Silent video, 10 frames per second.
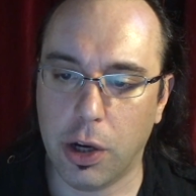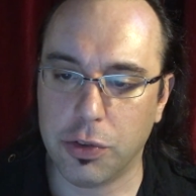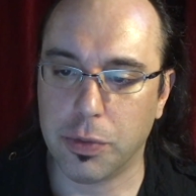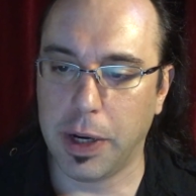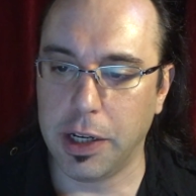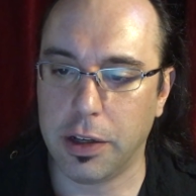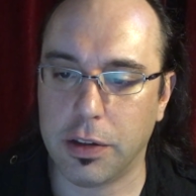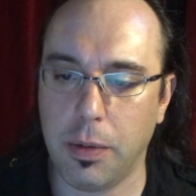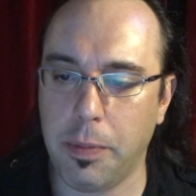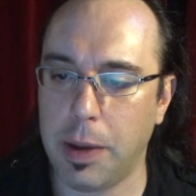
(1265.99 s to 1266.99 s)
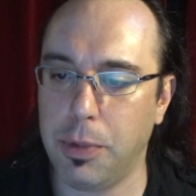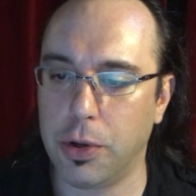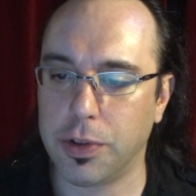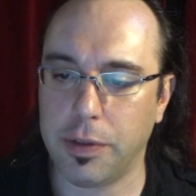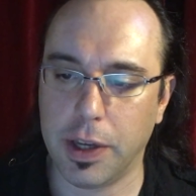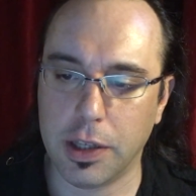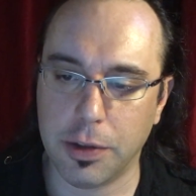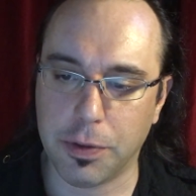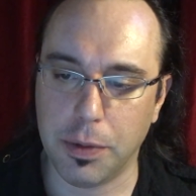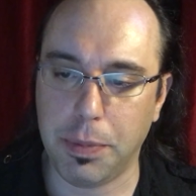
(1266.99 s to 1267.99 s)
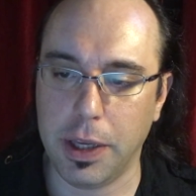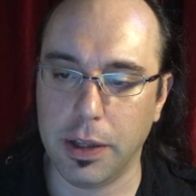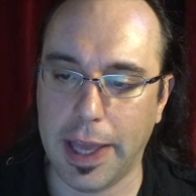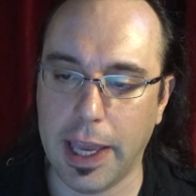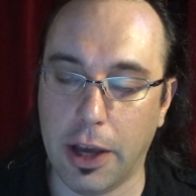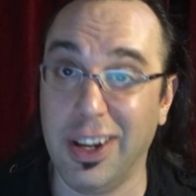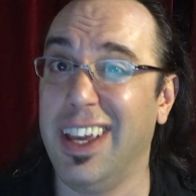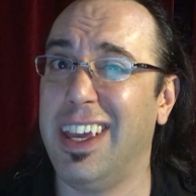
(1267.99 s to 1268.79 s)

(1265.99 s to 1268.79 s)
I was reminded of some of my motors having a different pin layout.